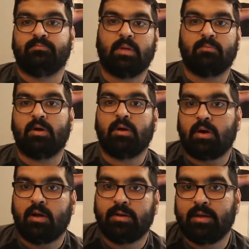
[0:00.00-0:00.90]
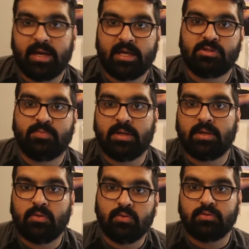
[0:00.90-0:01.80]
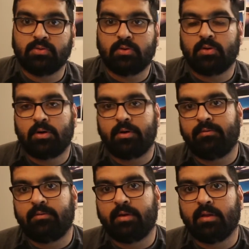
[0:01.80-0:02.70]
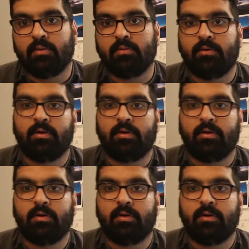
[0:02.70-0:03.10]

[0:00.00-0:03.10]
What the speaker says: I'm gonna call it the HPQ score for the